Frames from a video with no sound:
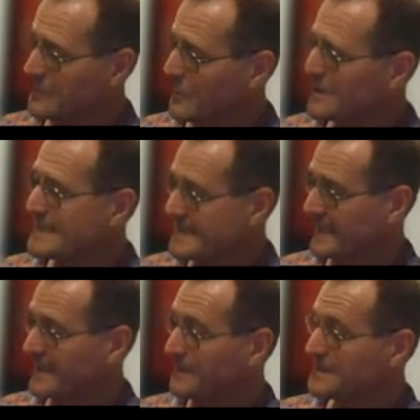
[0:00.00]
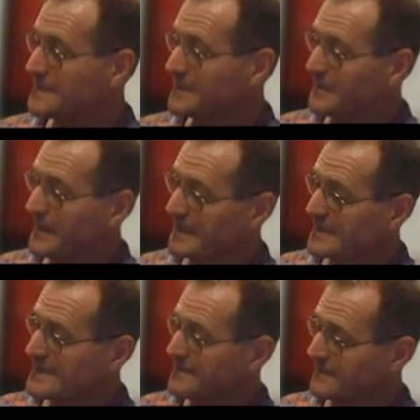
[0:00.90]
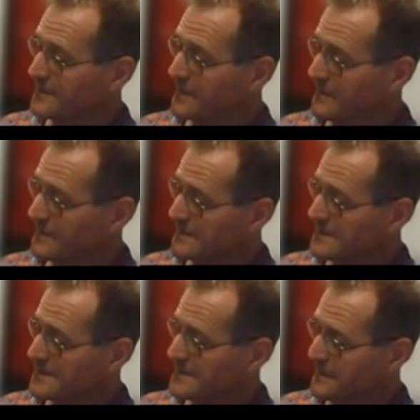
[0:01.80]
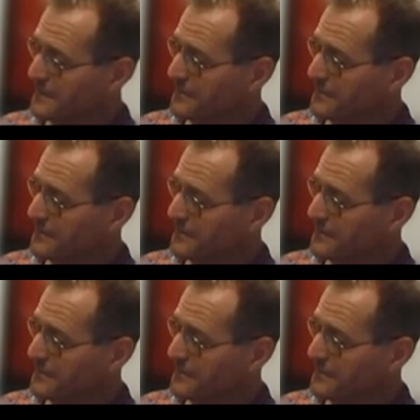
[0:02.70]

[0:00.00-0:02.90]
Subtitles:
well, it was a settlement at the base of this